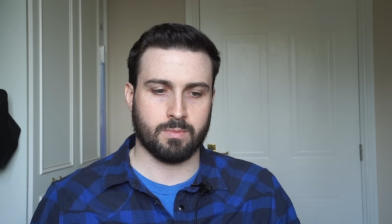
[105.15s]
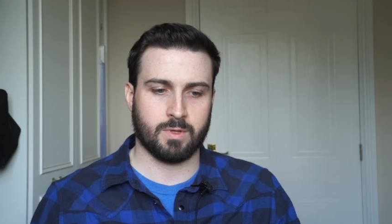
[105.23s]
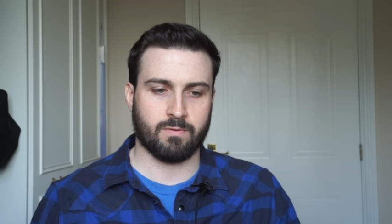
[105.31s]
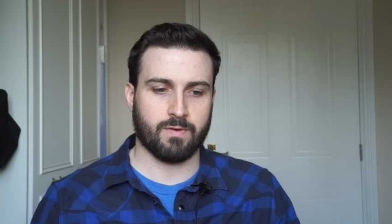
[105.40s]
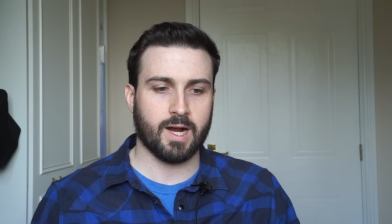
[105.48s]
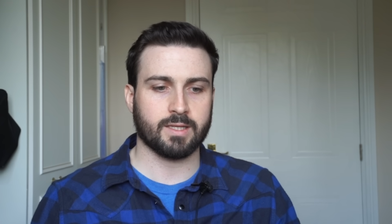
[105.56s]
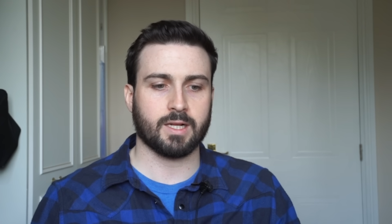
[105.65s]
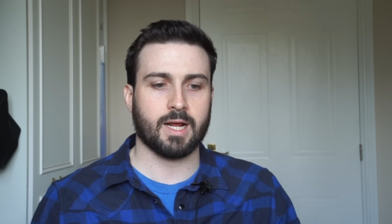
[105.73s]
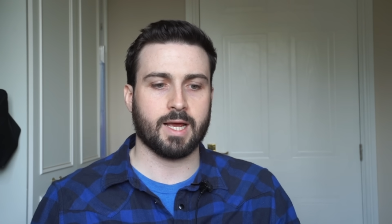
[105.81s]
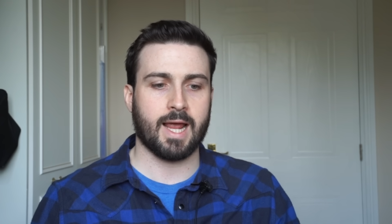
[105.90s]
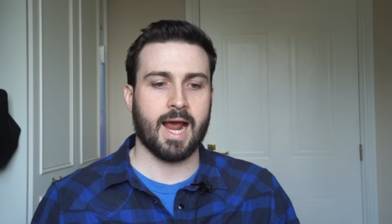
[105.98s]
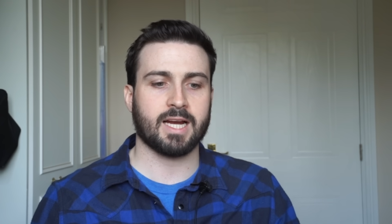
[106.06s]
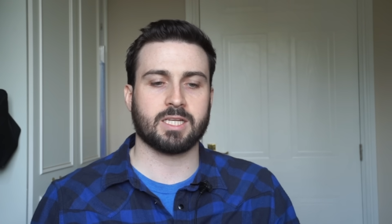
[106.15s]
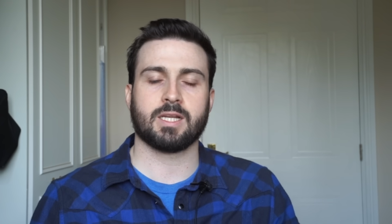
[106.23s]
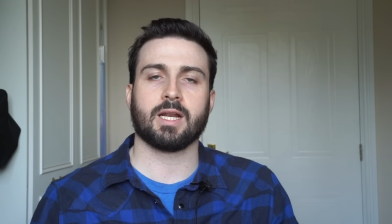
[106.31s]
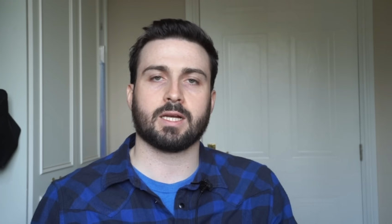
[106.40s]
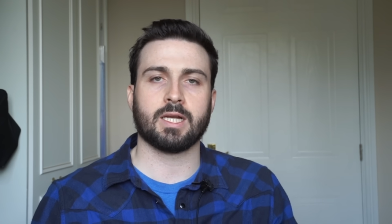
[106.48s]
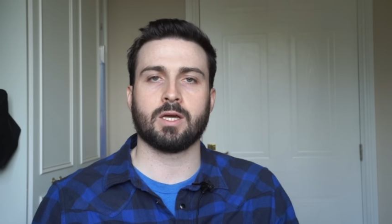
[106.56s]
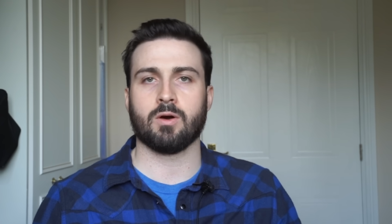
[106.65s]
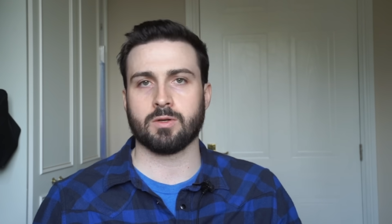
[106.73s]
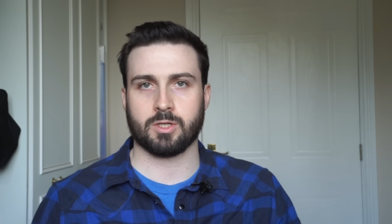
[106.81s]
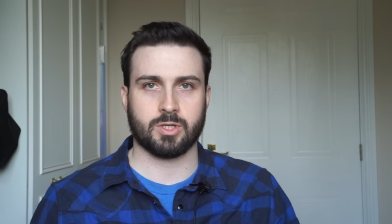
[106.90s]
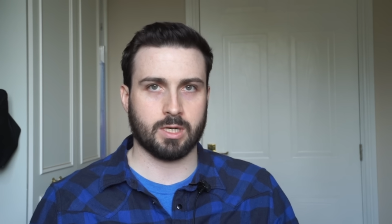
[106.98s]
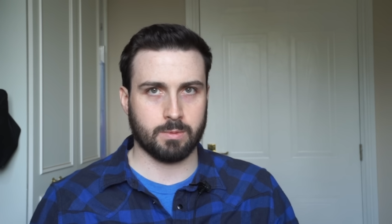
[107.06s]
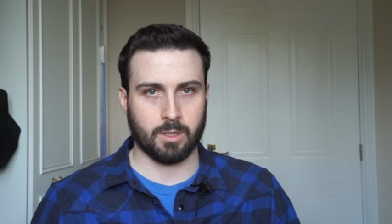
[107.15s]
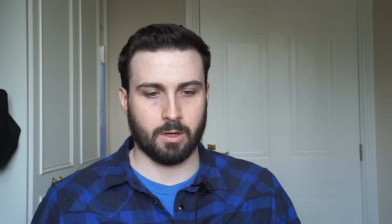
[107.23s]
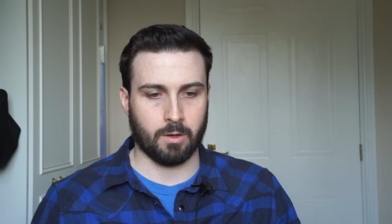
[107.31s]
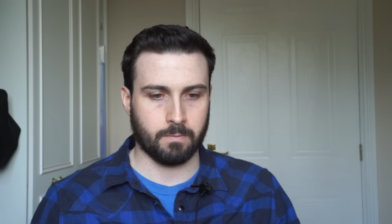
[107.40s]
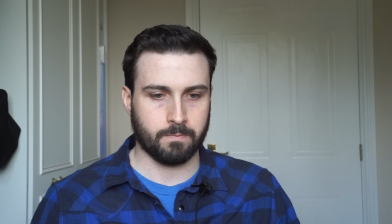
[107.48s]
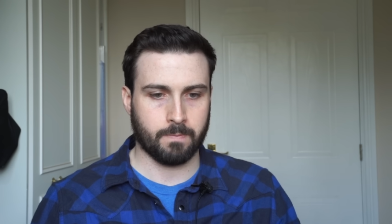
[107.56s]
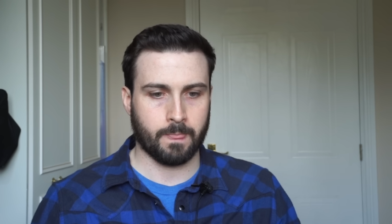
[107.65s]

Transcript: the fact that I accidentally got into trouble a lot.